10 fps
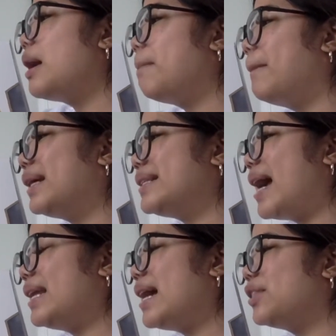My
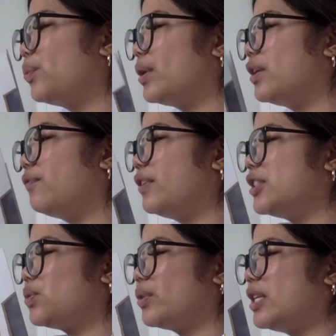dad had the wiggle
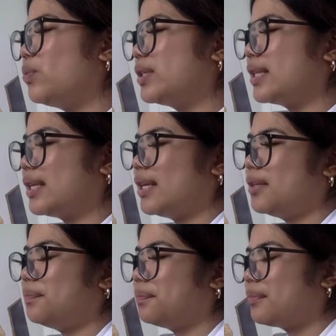fidgets when he was a kid.